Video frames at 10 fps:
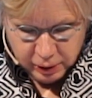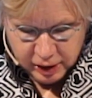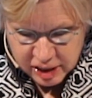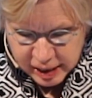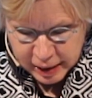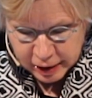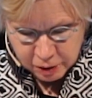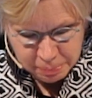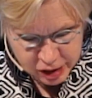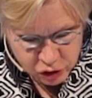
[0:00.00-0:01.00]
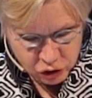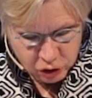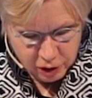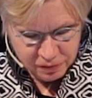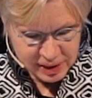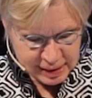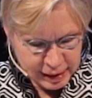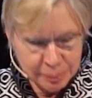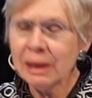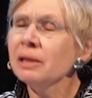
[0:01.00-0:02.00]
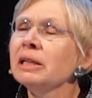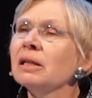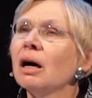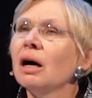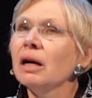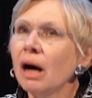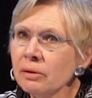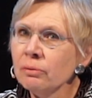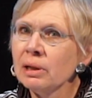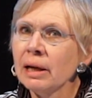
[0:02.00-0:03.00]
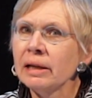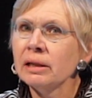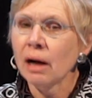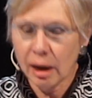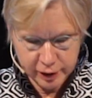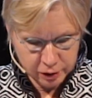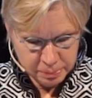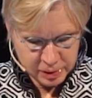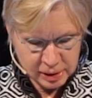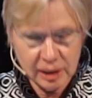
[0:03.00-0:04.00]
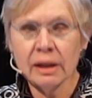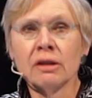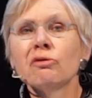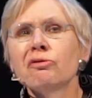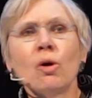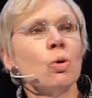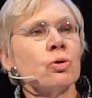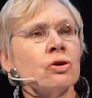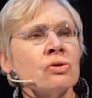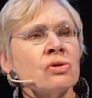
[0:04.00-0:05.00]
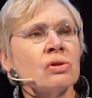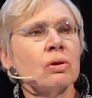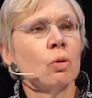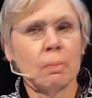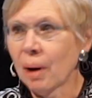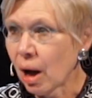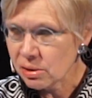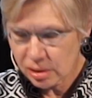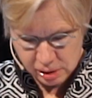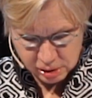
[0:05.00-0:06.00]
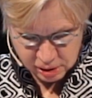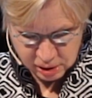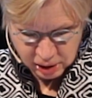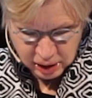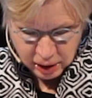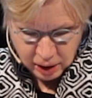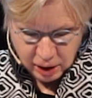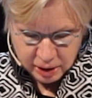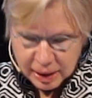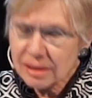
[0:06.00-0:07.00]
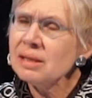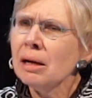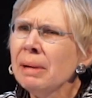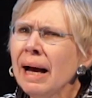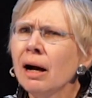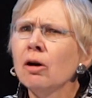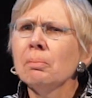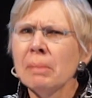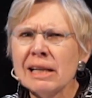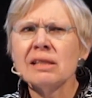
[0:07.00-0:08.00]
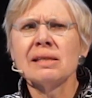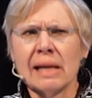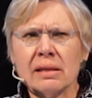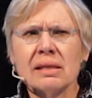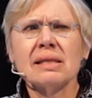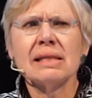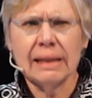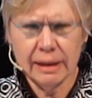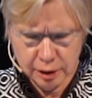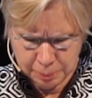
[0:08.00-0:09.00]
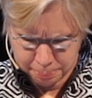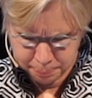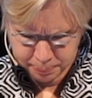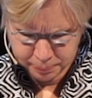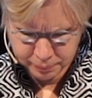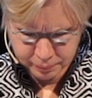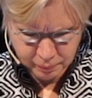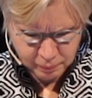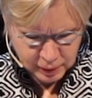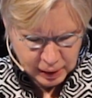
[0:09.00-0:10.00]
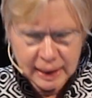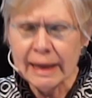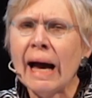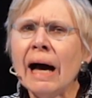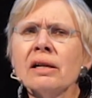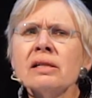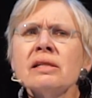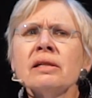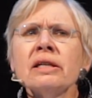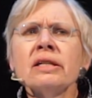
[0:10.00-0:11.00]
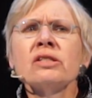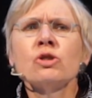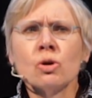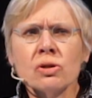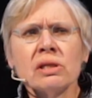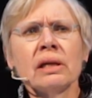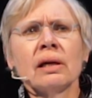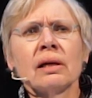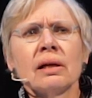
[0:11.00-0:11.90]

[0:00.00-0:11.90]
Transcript: containing a mixture of seemingly unrelated items in folders or boxes that somehow made sense to him. He added to these dossier